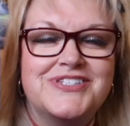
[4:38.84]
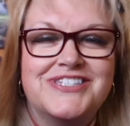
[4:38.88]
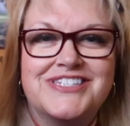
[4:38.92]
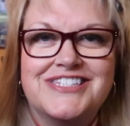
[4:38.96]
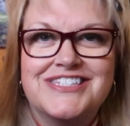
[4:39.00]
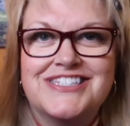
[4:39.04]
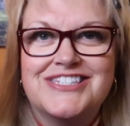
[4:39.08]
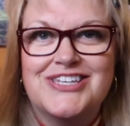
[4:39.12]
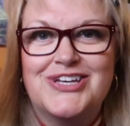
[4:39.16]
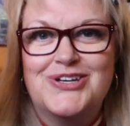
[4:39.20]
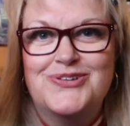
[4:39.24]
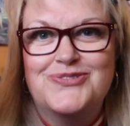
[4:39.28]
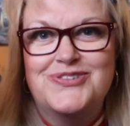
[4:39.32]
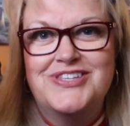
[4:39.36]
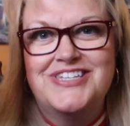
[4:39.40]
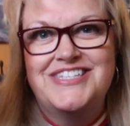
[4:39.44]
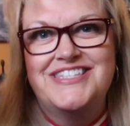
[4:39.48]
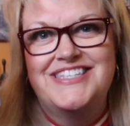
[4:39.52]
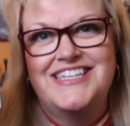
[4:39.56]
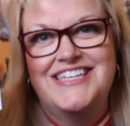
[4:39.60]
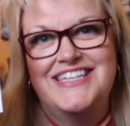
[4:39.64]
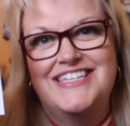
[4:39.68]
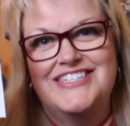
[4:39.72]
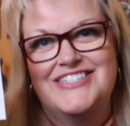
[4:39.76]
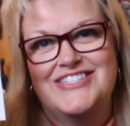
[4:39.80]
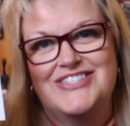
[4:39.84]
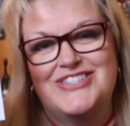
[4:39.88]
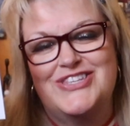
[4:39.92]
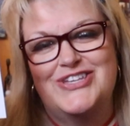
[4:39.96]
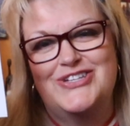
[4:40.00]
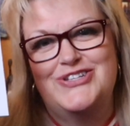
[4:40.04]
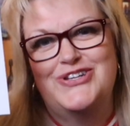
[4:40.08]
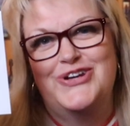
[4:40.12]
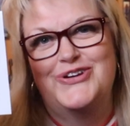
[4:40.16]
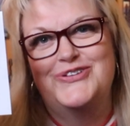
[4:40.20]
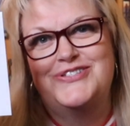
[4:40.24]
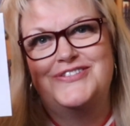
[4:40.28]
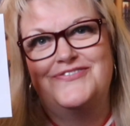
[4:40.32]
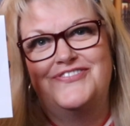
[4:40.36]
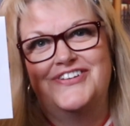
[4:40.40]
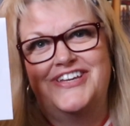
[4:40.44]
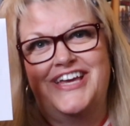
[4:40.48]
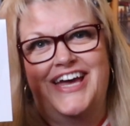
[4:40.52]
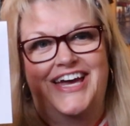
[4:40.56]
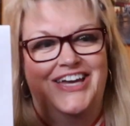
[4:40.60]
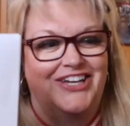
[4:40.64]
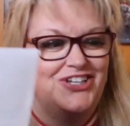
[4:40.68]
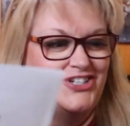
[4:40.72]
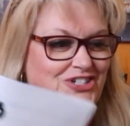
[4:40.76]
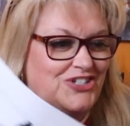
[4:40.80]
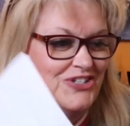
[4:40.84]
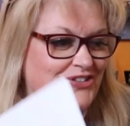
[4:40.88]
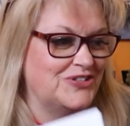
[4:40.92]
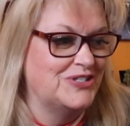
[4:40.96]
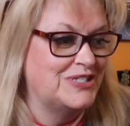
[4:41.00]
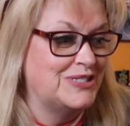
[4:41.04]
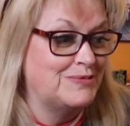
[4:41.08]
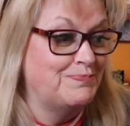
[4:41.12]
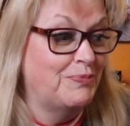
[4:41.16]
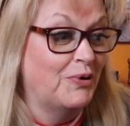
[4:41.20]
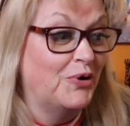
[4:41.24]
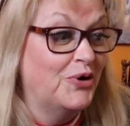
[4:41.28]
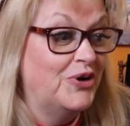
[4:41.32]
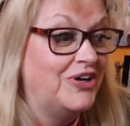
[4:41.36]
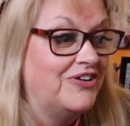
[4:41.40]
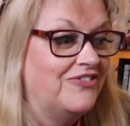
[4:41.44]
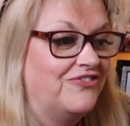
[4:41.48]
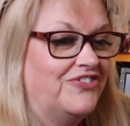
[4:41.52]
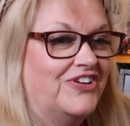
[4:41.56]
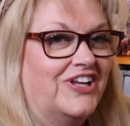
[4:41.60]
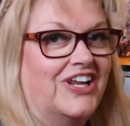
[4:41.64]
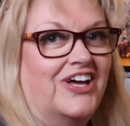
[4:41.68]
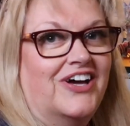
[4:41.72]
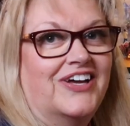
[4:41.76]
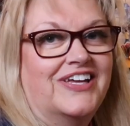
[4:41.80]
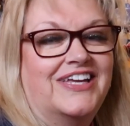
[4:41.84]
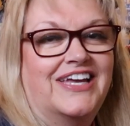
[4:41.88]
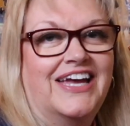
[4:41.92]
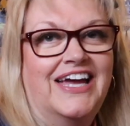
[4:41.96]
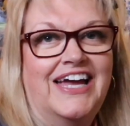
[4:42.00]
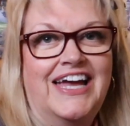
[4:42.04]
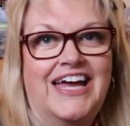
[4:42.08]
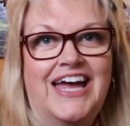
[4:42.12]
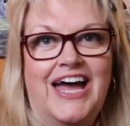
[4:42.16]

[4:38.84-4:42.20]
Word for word: So this is the notification, the spoiler if you like.